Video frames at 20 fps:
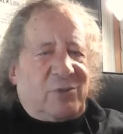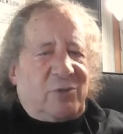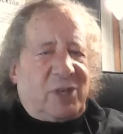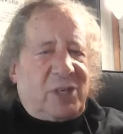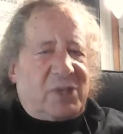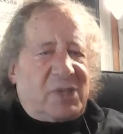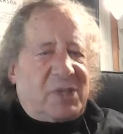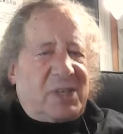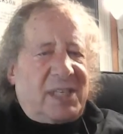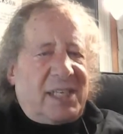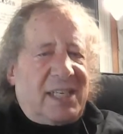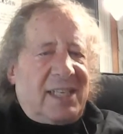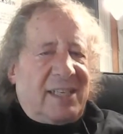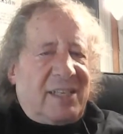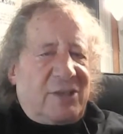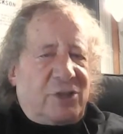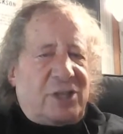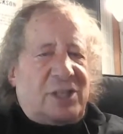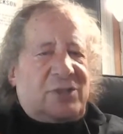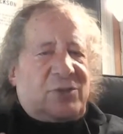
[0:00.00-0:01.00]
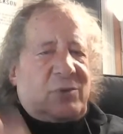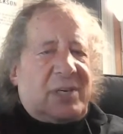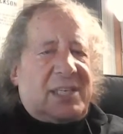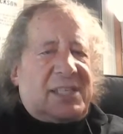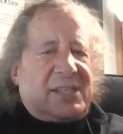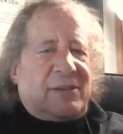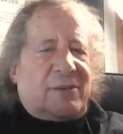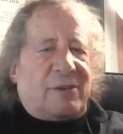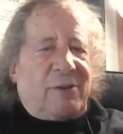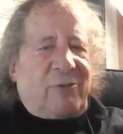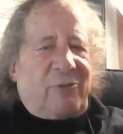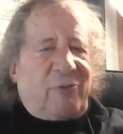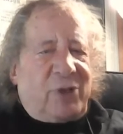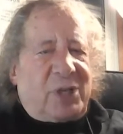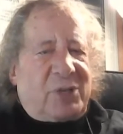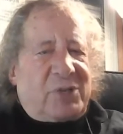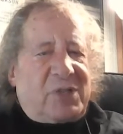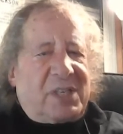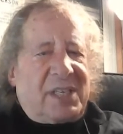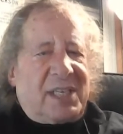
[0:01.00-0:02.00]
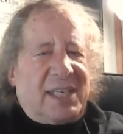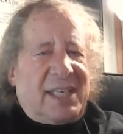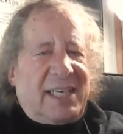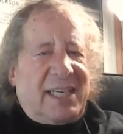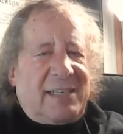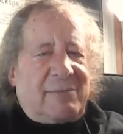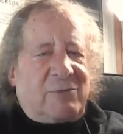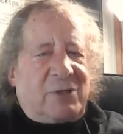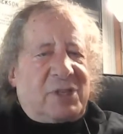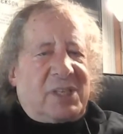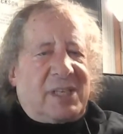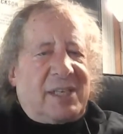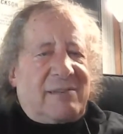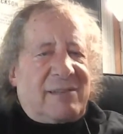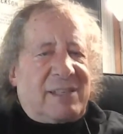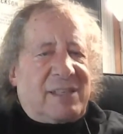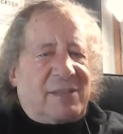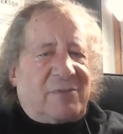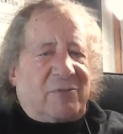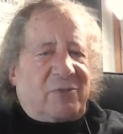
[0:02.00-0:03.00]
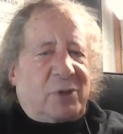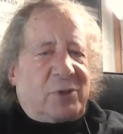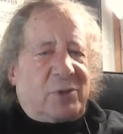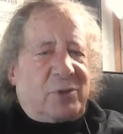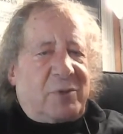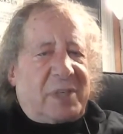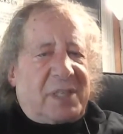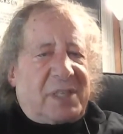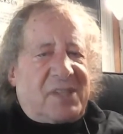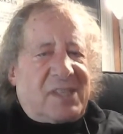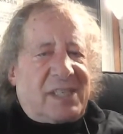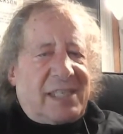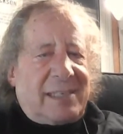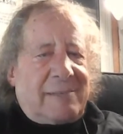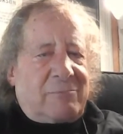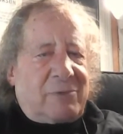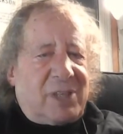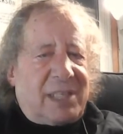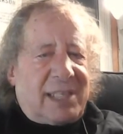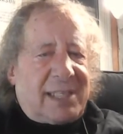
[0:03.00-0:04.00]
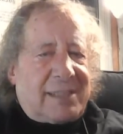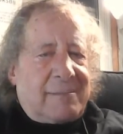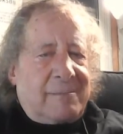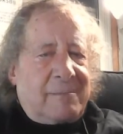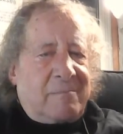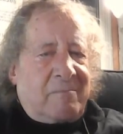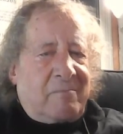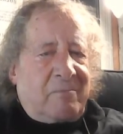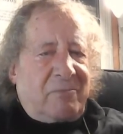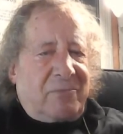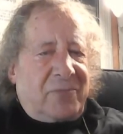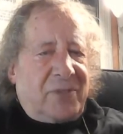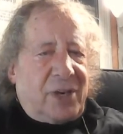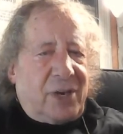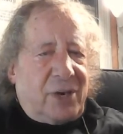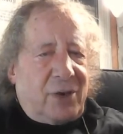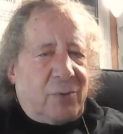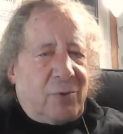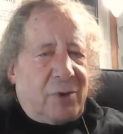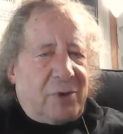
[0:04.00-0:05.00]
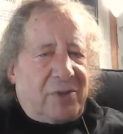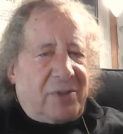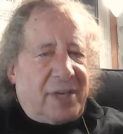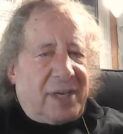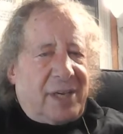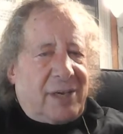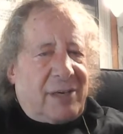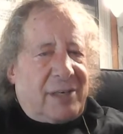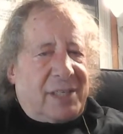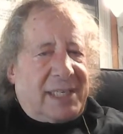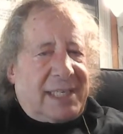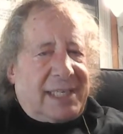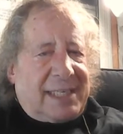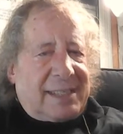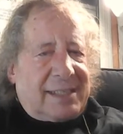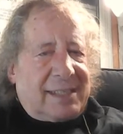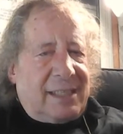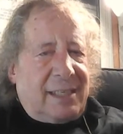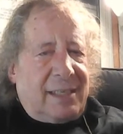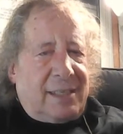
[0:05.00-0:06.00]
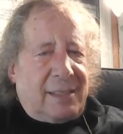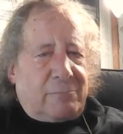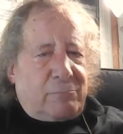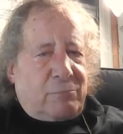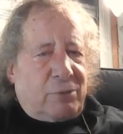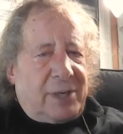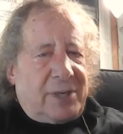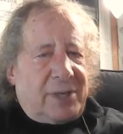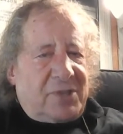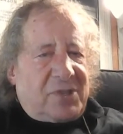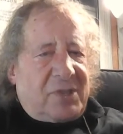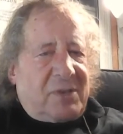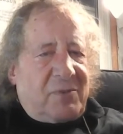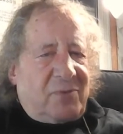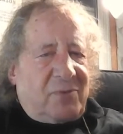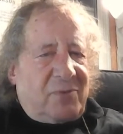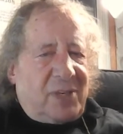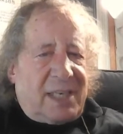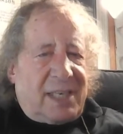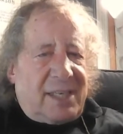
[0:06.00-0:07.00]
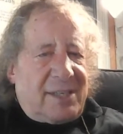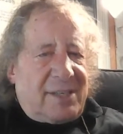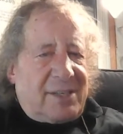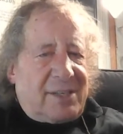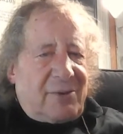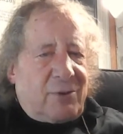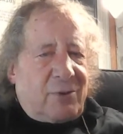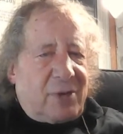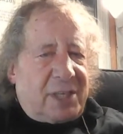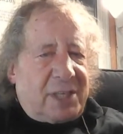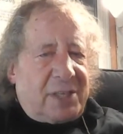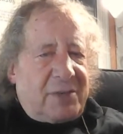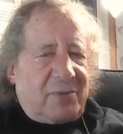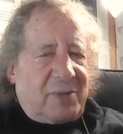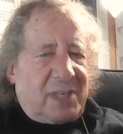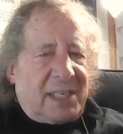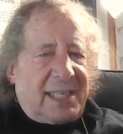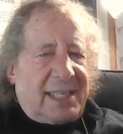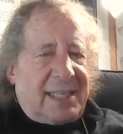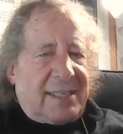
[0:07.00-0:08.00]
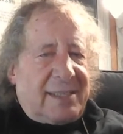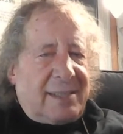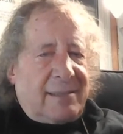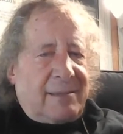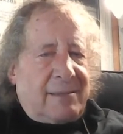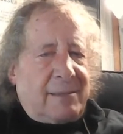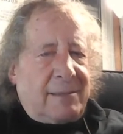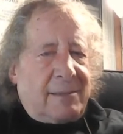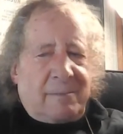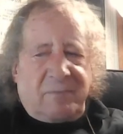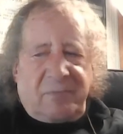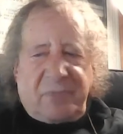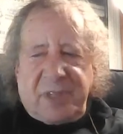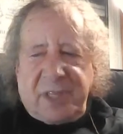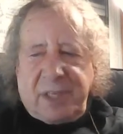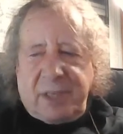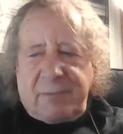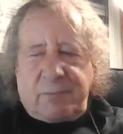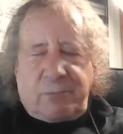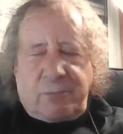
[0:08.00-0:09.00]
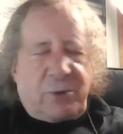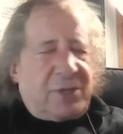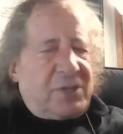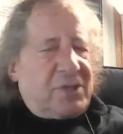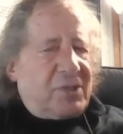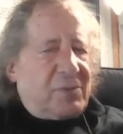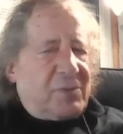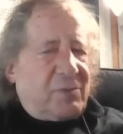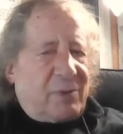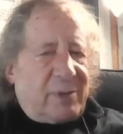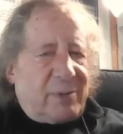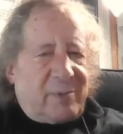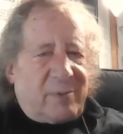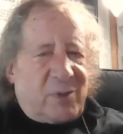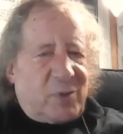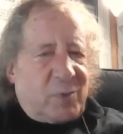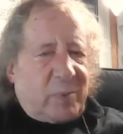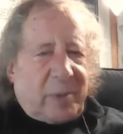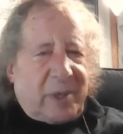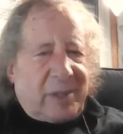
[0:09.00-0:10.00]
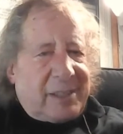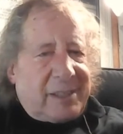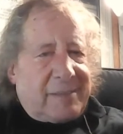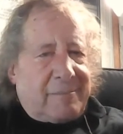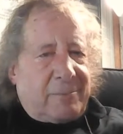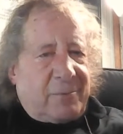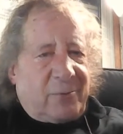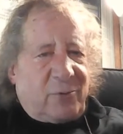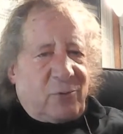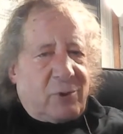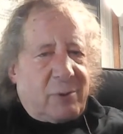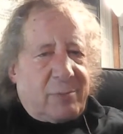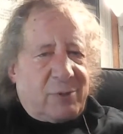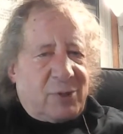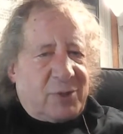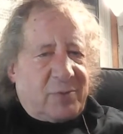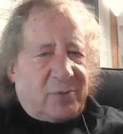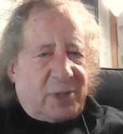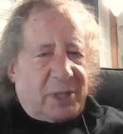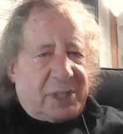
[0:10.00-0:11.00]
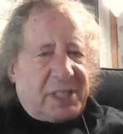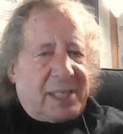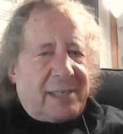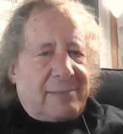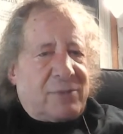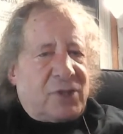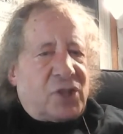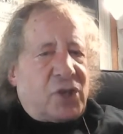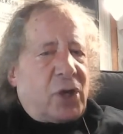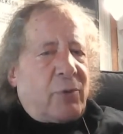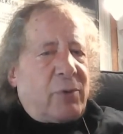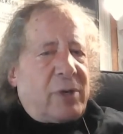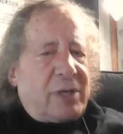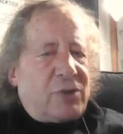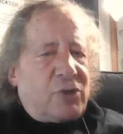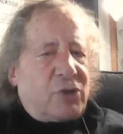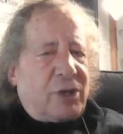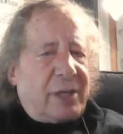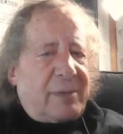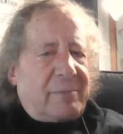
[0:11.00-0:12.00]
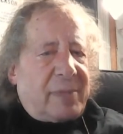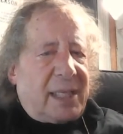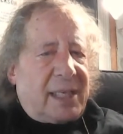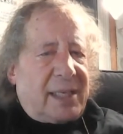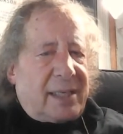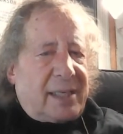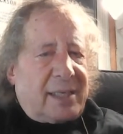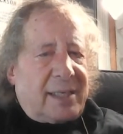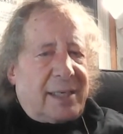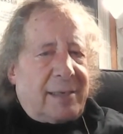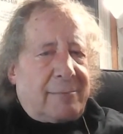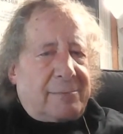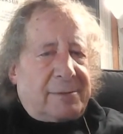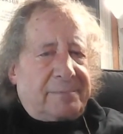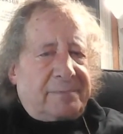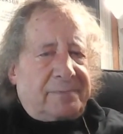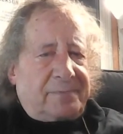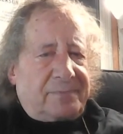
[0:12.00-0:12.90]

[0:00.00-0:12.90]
his fist, she's raising her fist, and it would sound as if they're doing the same thing. No, they are not. Prince conveys or conveyed. Prince is one of the most brilliant performers of all time. So is John Mellencamp.